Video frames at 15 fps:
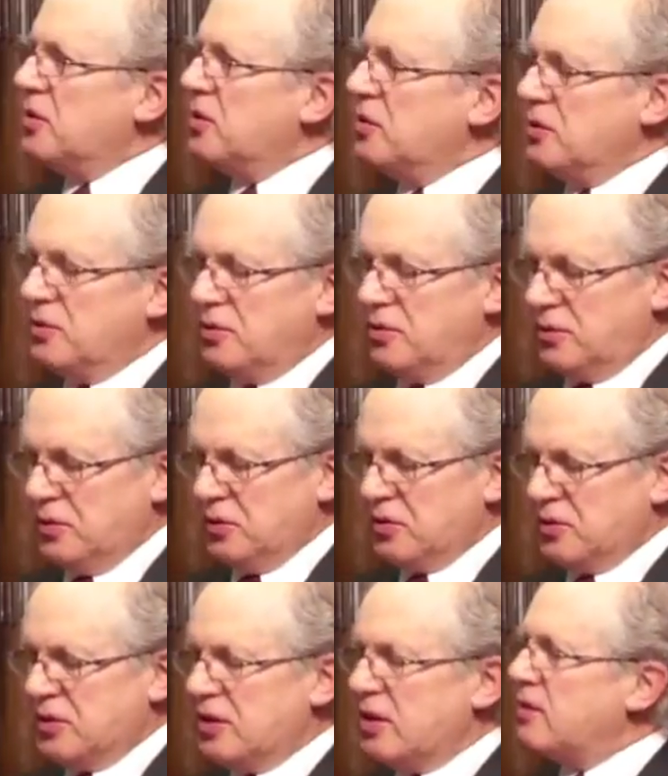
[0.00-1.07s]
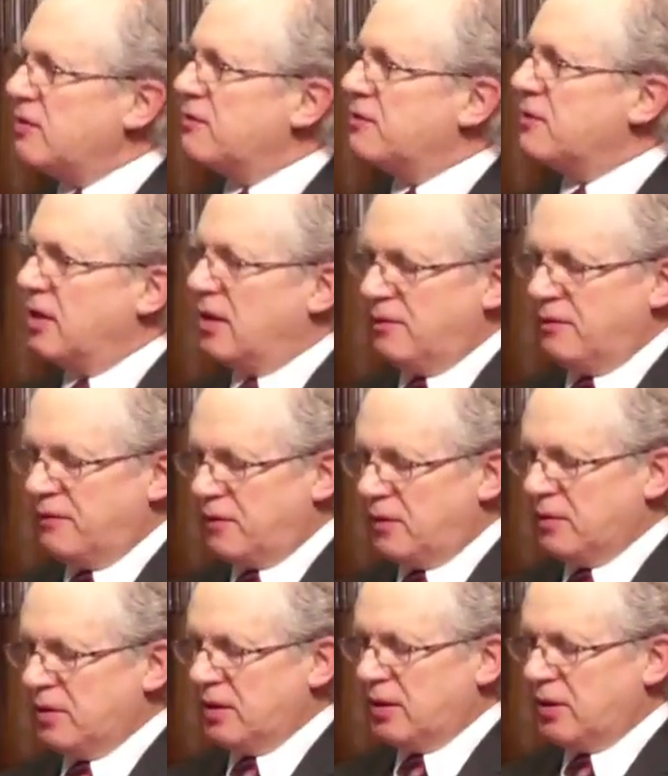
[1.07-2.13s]
You yourself come
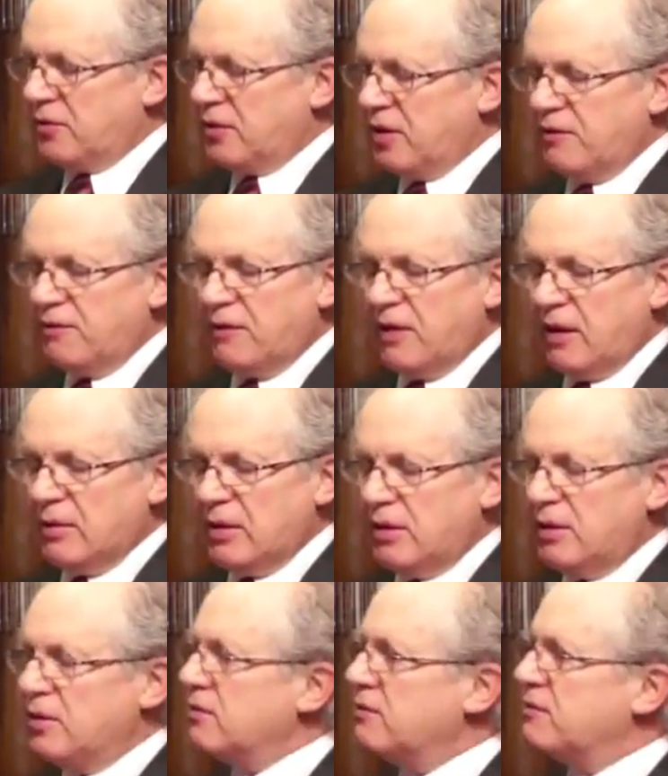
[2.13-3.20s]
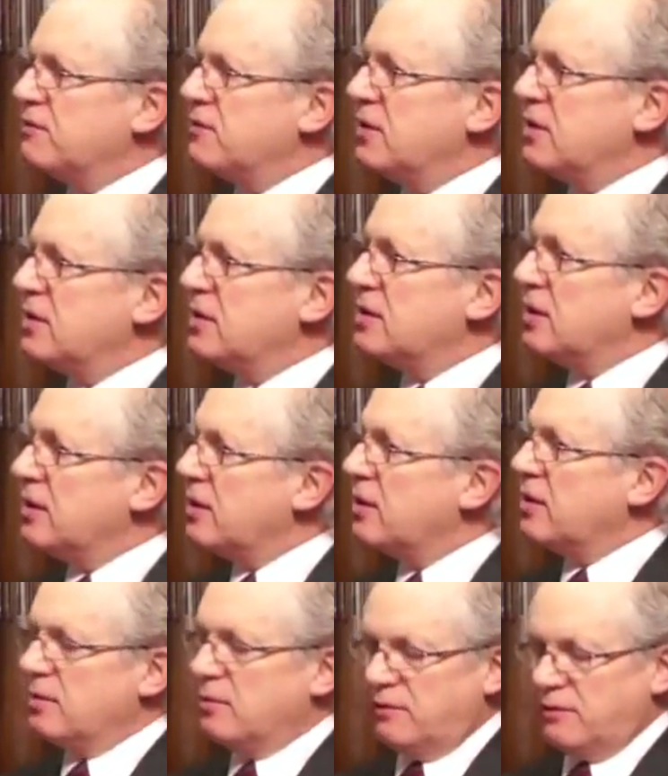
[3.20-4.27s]
from a great family of uh,
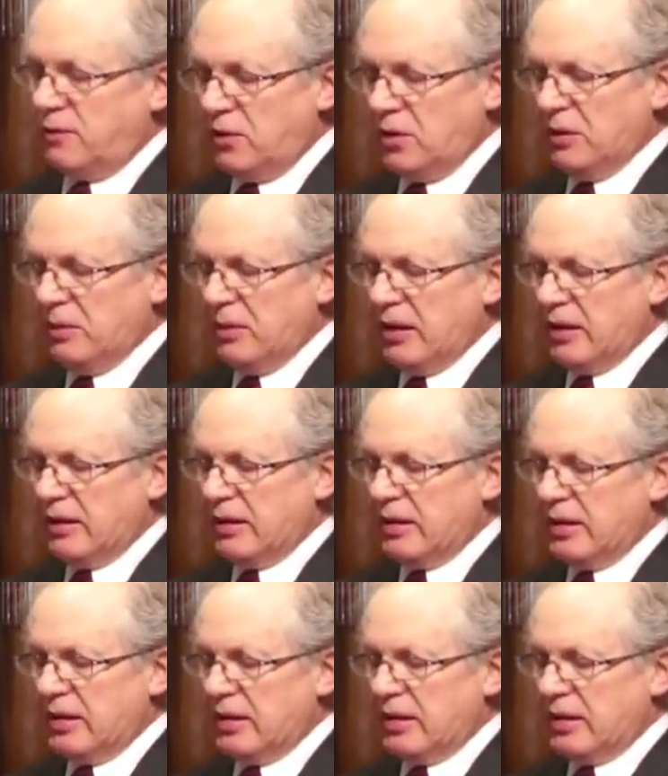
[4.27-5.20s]
tzaddikim, of holy men.